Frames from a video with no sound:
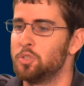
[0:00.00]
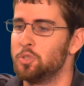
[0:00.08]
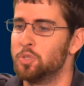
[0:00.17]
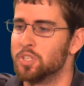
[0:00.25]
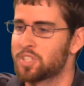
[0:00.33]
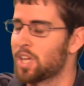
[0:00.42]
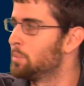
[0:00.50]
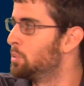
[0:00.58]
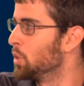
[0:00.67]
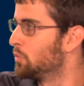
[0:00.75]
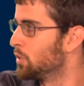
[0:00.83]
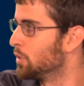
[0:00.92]
you just got to
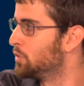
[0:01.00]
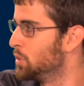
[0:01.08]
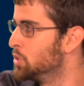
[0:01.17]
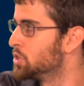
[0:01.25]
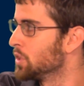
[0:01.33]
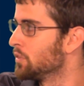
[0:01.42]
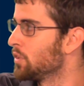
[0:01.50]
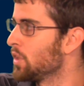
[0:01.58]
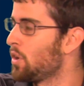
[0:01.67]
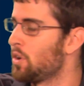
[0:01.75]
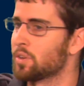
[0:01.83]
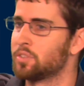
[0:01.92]
build for the future for the
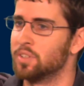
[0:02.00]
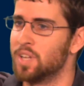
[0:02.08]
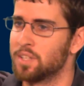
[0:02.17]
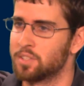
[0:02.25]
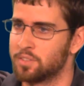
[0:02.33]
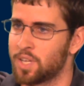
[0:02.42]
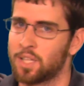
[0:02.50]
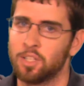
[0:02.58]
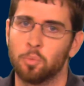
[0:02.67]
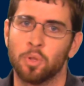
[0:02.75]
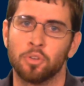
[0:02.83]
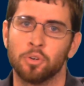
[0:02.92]
Hawks, yeah. And that's
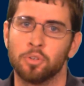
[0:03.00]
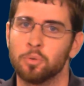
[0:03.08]
exactly what they're